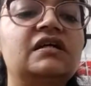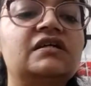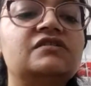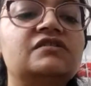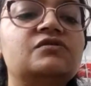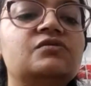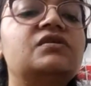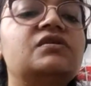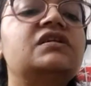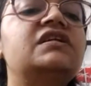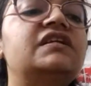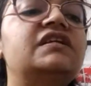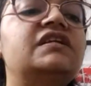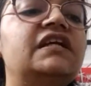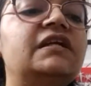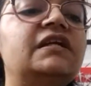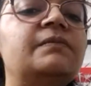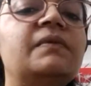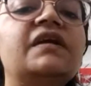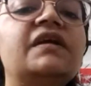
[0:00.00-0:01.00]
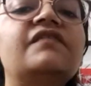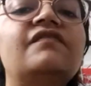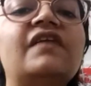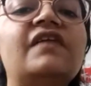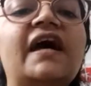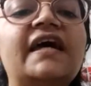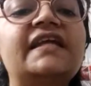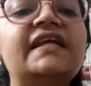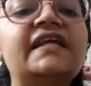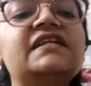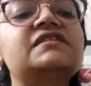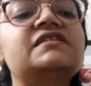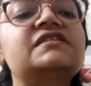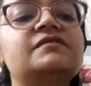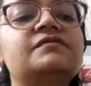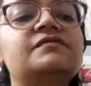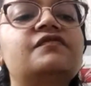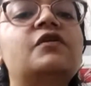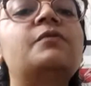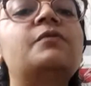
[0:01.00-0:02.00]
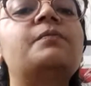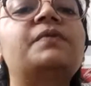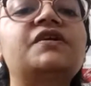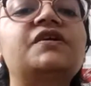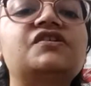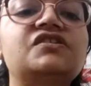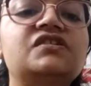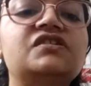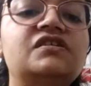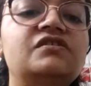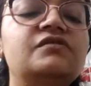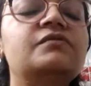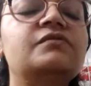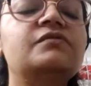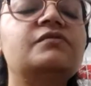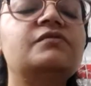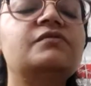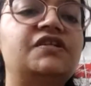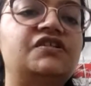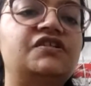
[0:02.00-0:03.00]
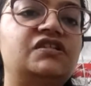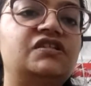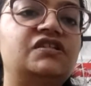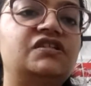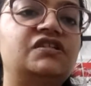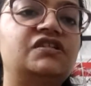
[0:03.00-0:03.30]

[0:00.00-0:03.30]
So the treatment varies from patient to patient.